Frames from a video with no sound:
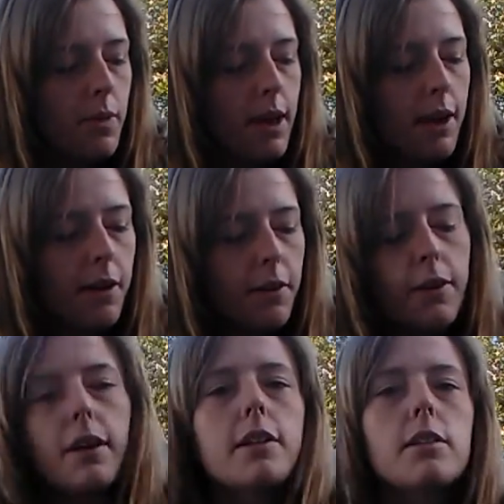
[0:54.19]
how
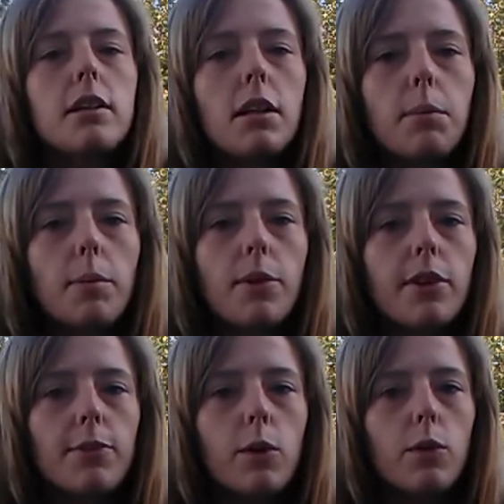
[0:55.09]
it's a little bit more
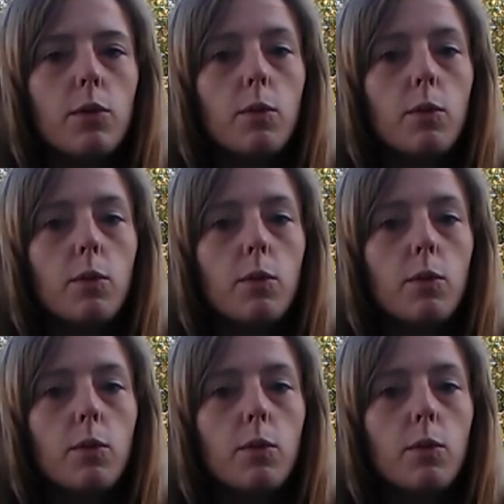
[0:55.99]
difficult